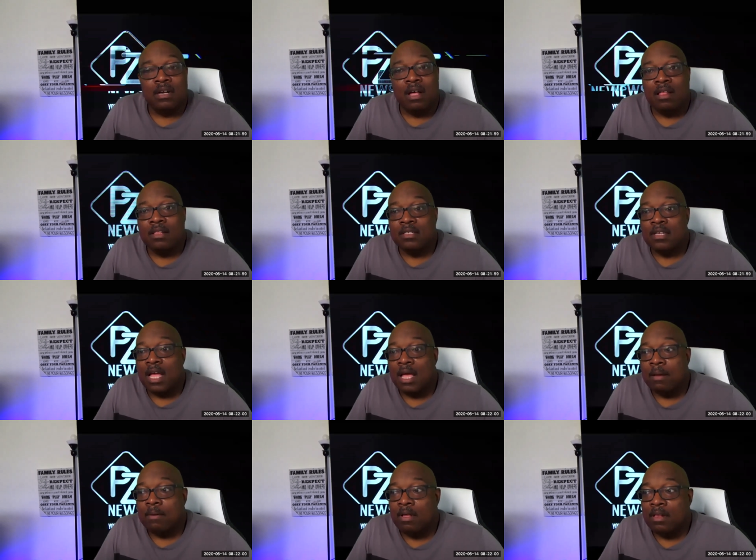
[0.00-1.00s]
all the
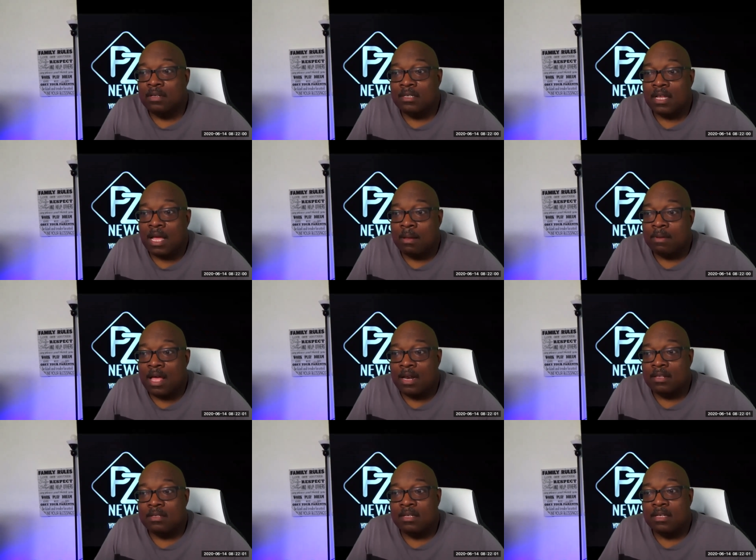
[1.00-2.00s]
time. All the time, God
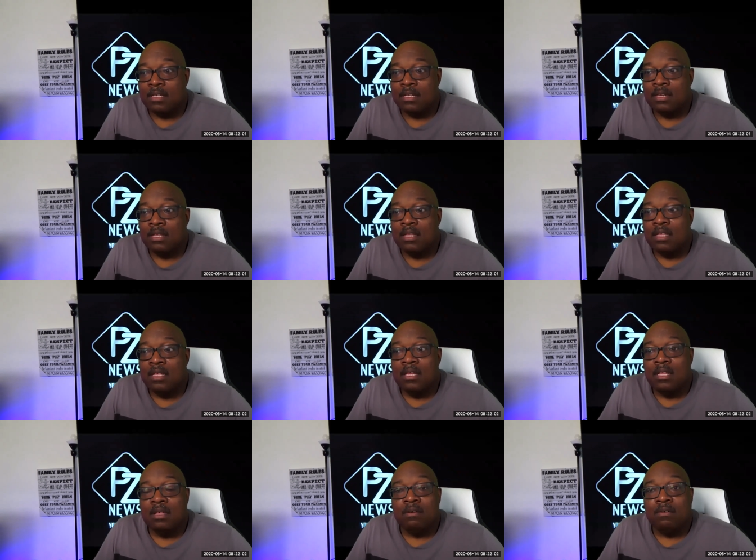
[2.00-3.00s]
is good.
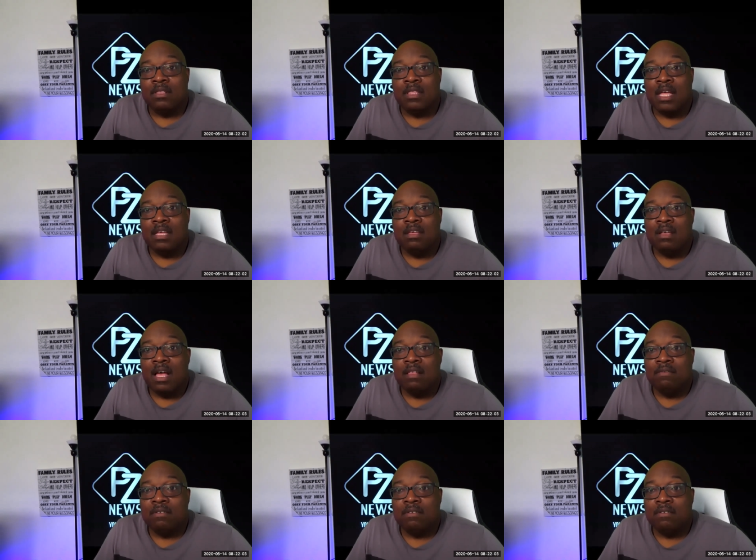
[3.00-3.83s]
Well, thank you guys for